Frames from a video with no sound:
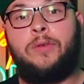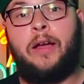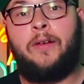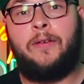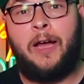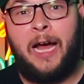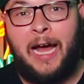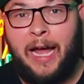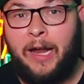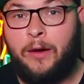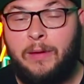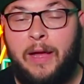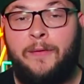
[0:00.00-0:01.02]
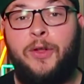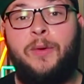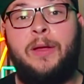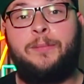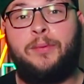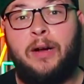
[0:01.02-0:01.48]
drive higher
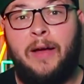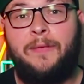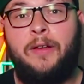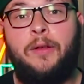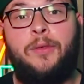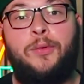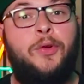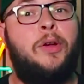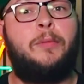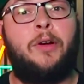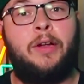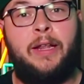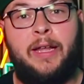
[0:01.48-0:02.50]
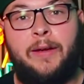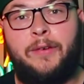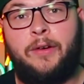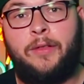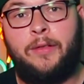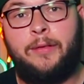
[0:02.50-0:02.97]
revenue and profit through your marketing
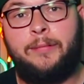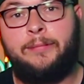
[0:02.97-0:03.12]
efforts.